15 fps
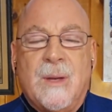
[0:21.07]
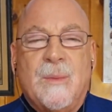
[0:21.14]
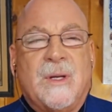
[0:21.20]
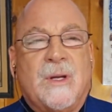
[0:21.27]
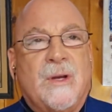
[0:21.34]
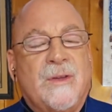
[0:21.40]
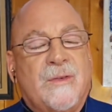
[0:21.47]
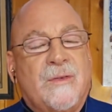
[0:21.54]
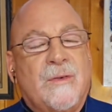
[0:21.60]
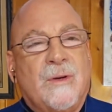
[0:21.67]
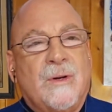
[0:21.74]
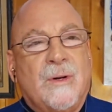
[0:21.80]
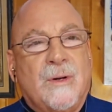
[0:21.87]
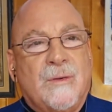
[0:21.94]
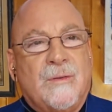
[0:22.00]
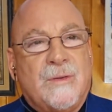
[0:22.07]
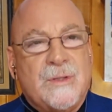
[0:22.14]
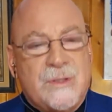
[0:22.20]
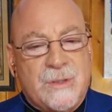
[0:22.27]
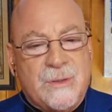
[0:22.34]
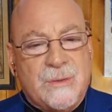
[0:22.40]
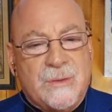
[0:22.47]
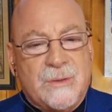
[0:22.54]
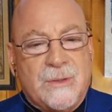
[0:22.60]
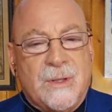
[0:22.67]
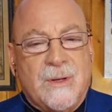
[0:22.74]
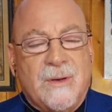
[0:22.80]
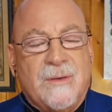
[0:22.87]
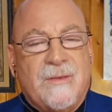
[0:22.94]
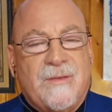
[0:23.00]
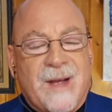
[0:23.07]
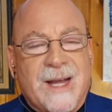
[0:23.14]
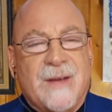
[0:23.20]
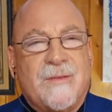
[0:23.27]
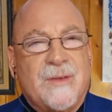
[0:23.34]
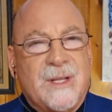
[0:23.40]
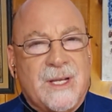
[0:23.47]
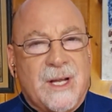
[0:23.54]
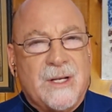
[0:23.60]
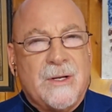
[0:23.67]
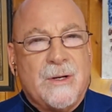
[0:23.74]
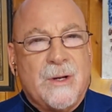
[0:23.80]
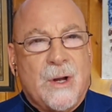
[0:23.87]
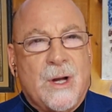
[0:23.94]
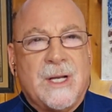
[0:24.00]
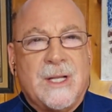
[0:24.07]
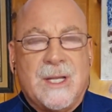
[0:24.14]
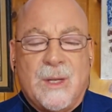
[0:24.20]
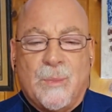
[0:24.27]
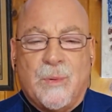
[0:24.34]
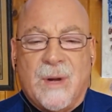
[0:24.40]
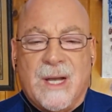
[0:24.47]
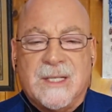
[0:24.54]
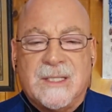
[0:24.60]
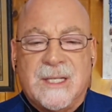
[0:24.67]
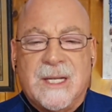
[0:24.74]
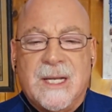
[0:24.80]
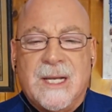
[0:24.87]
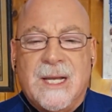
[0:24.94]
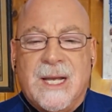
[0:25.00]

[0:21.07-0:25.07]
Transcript: Because for Jews, fighting for the underdog and the oppressed